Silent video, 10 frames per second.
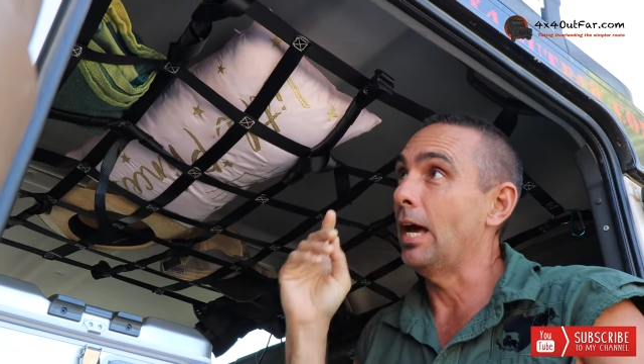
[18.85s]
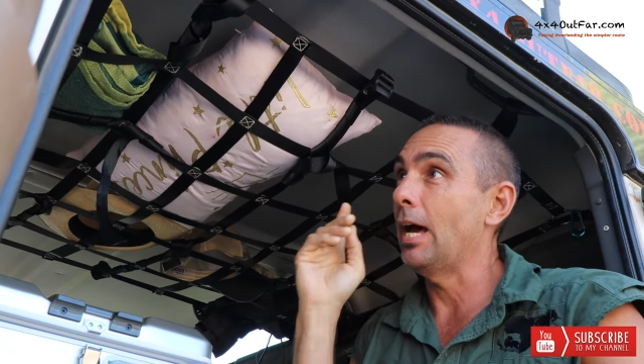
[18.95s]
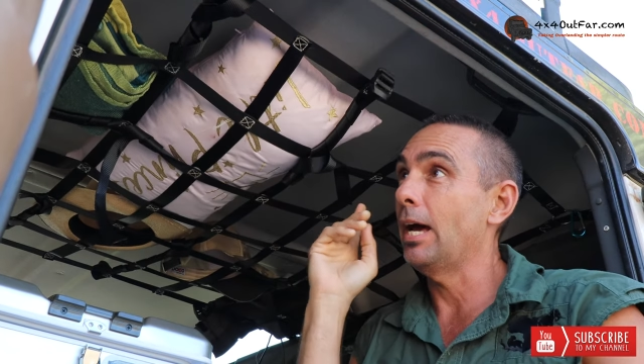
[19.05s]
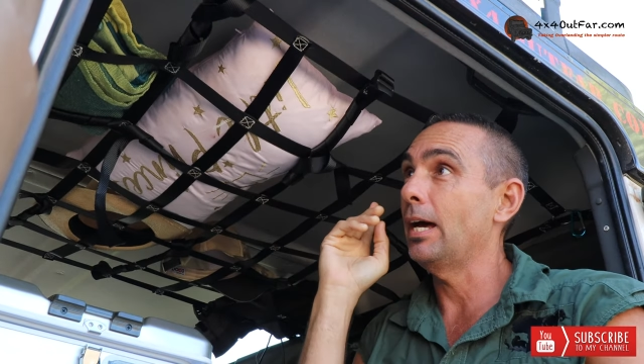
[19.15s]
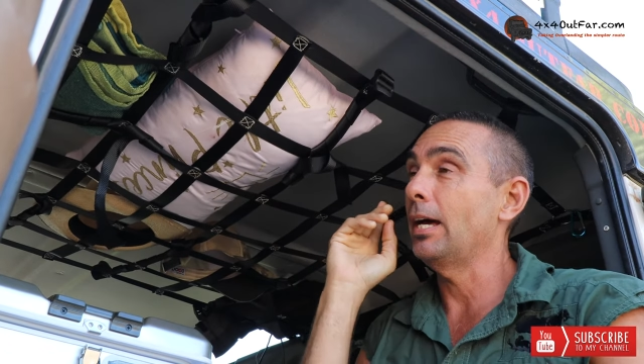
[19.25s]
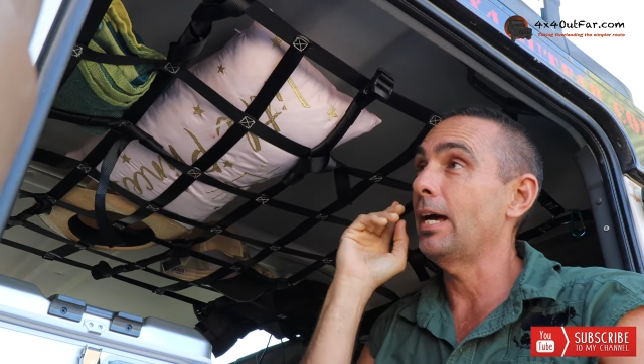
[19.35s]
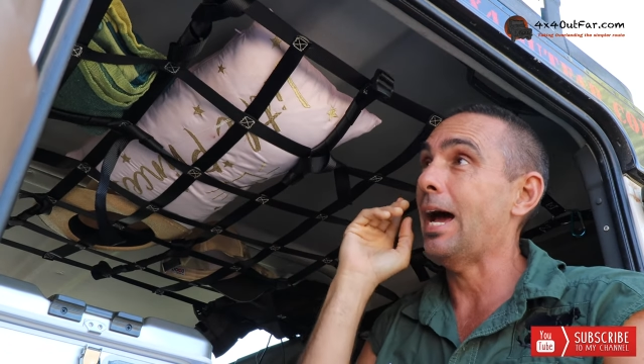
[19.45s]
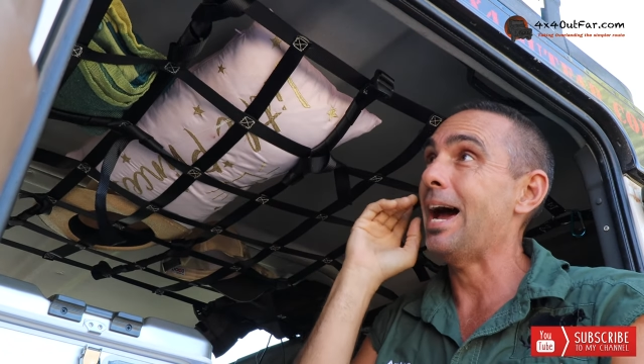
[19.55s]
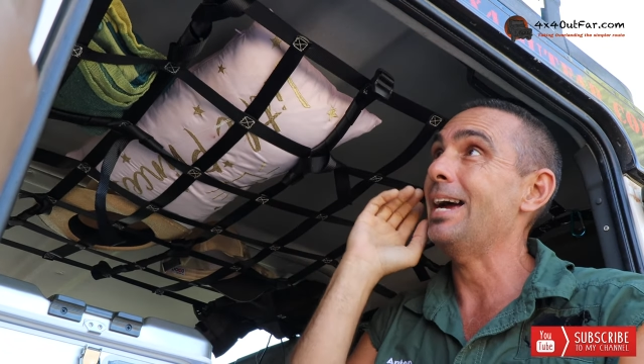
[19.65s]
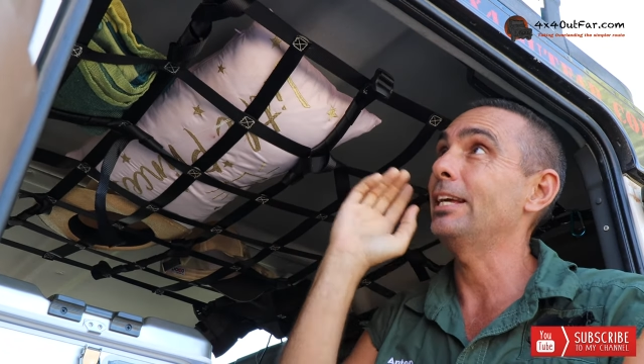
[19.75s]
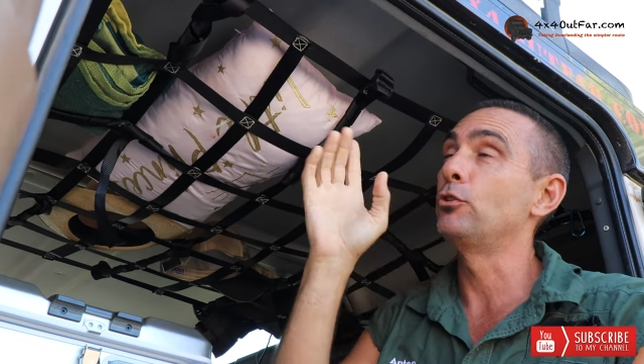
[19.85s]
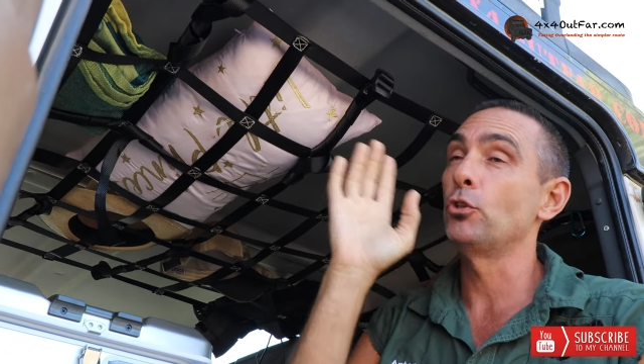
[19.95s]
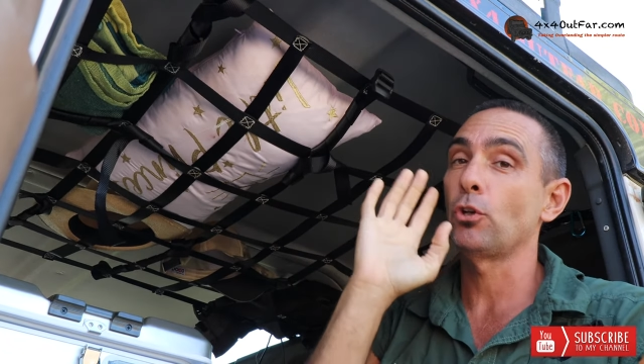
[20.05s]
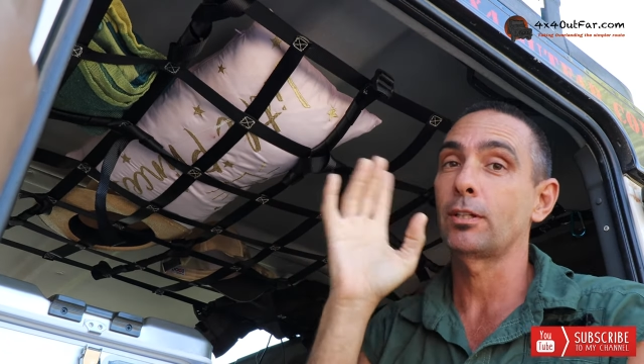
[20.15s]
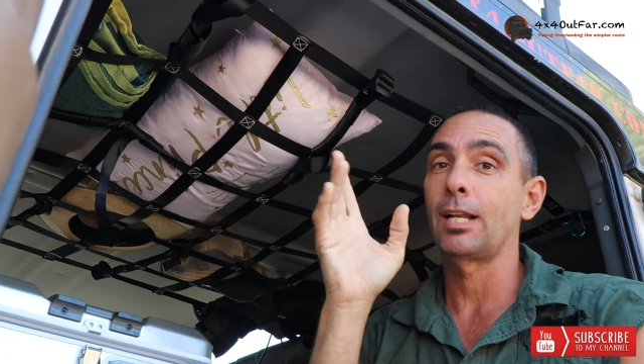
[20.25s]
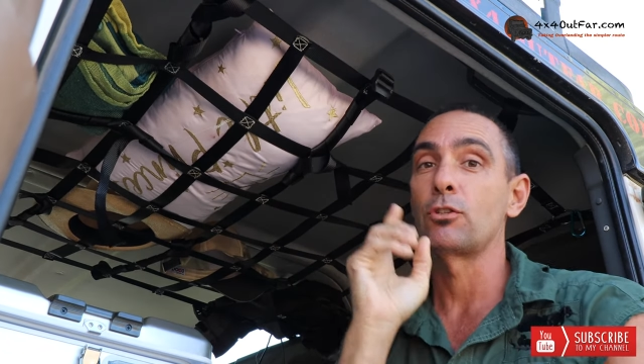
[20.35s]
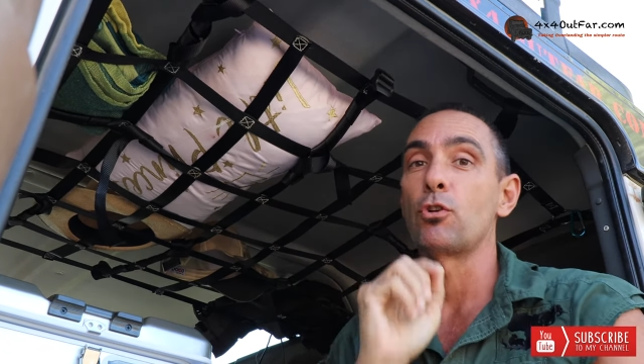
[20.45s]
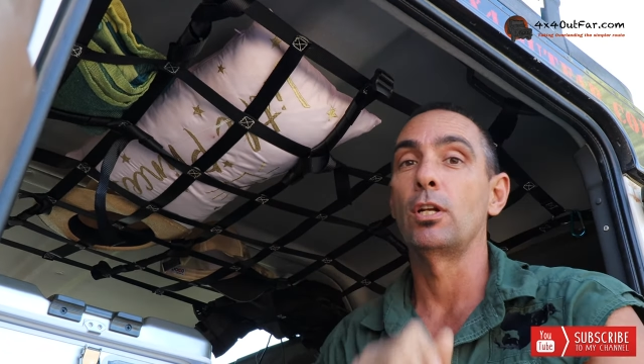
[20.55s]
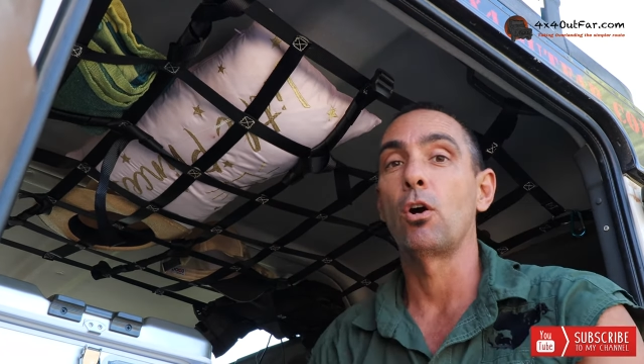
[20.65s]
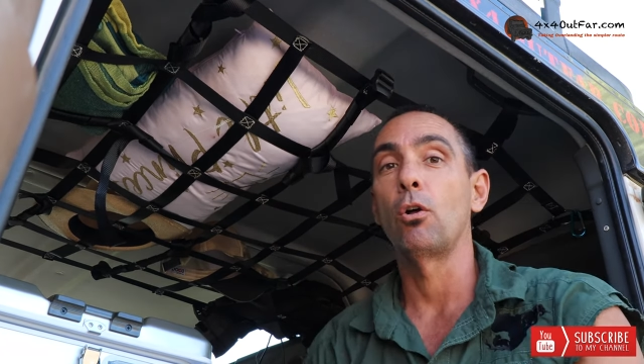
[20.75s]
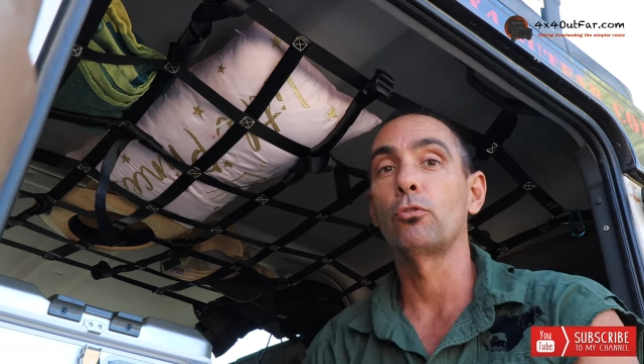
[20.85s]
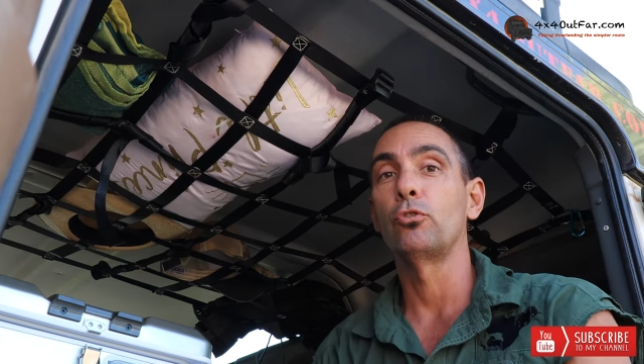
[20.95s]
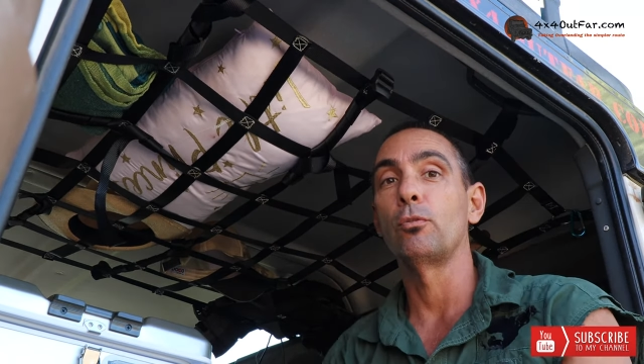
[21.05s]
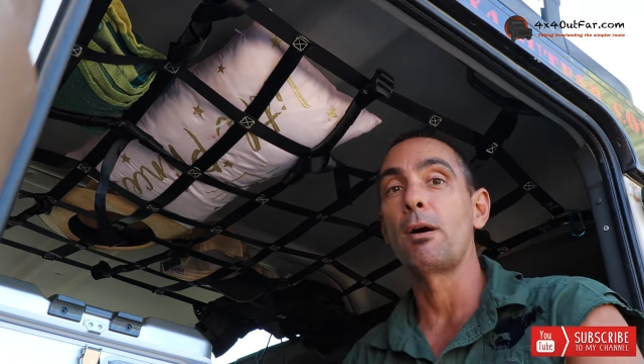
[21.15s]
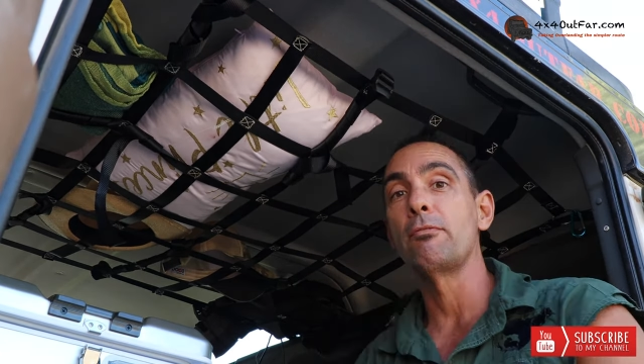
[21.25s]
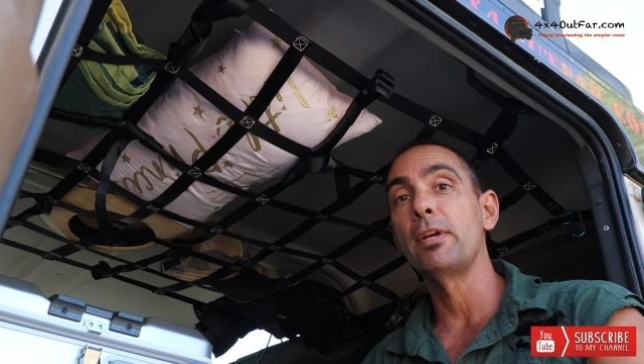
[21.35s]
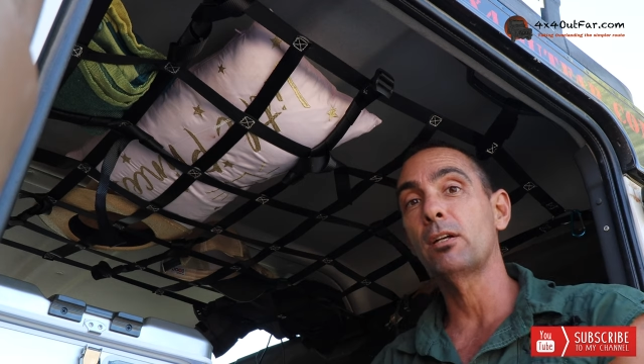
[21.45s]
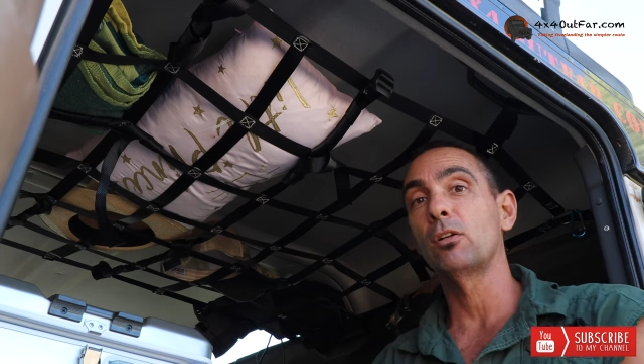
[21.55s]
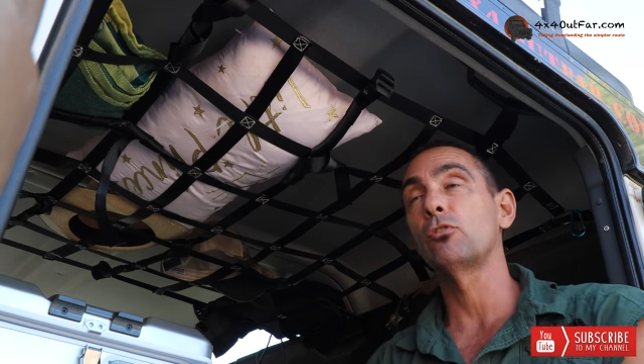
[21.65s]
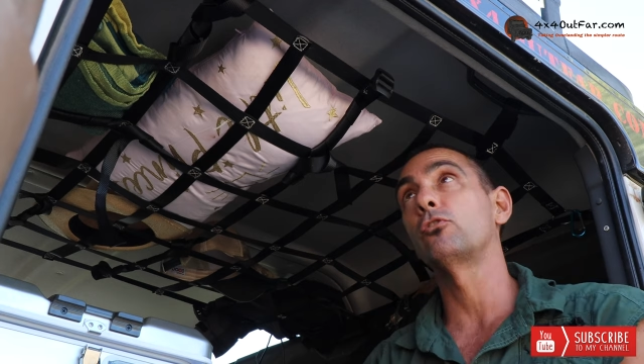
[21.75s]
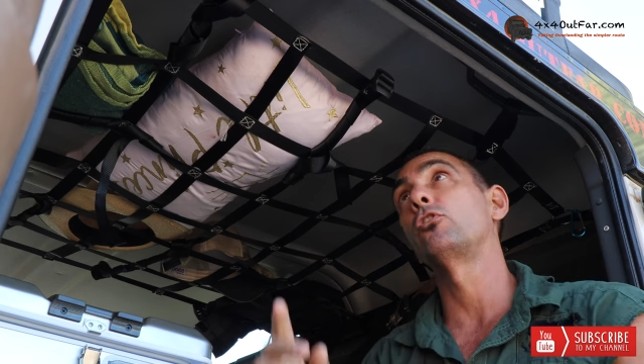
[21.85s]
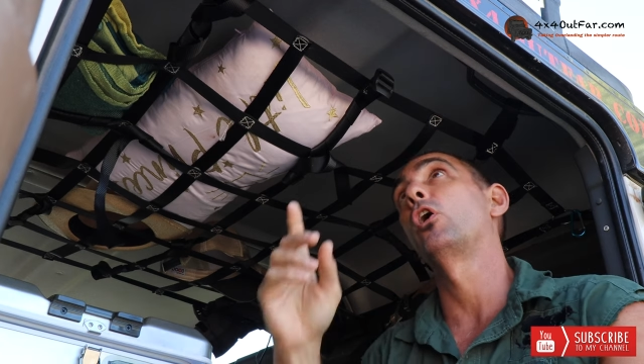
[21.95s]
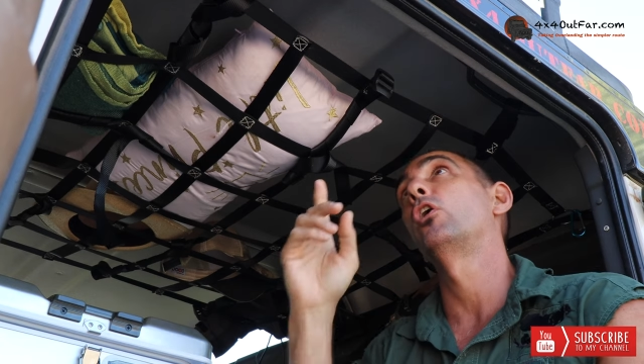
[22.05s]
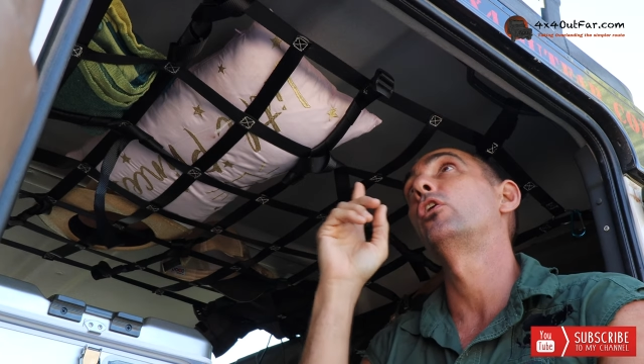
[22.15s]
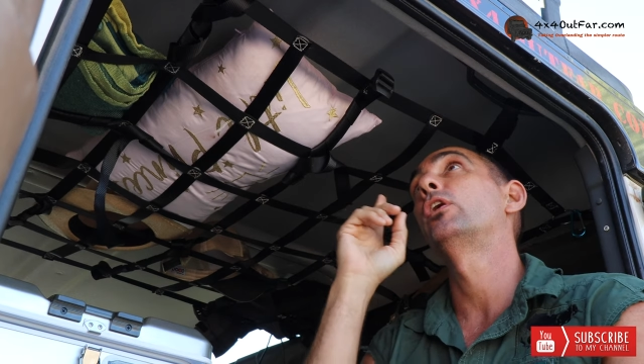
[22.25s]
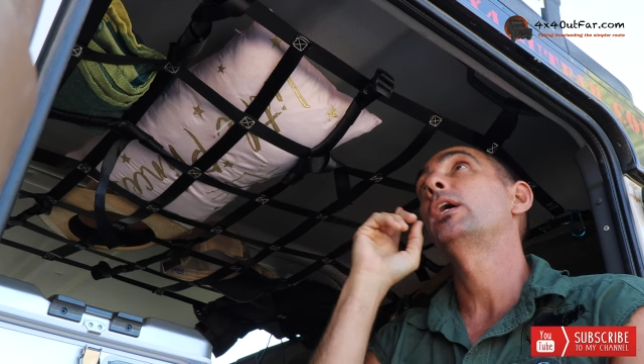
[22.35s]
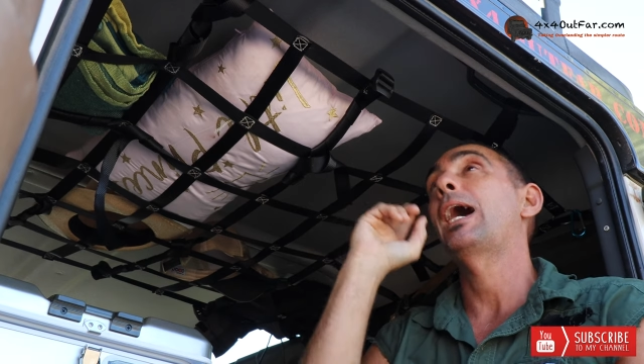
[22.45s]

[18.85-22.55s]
Uh, I do not like drilling holes into my vehicles, so